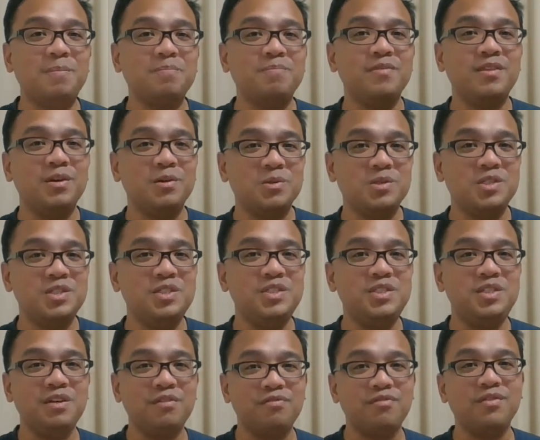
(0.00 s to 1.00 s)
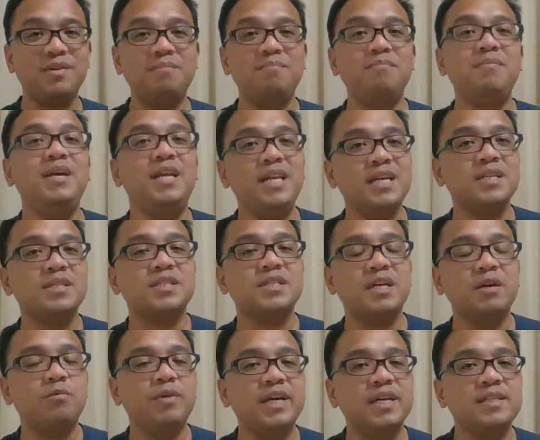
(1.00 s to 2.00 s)
there's different meanings
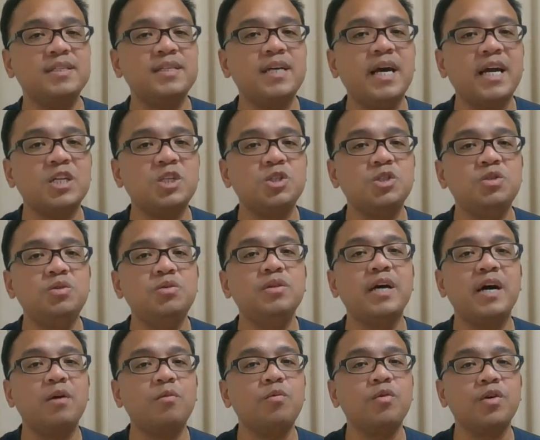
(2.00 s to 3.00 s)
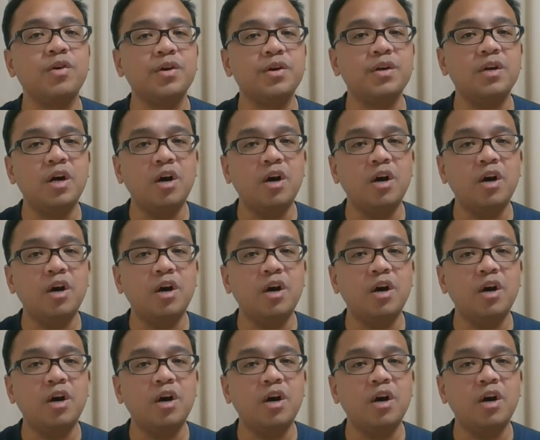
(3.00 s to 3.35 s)
that we attach to that word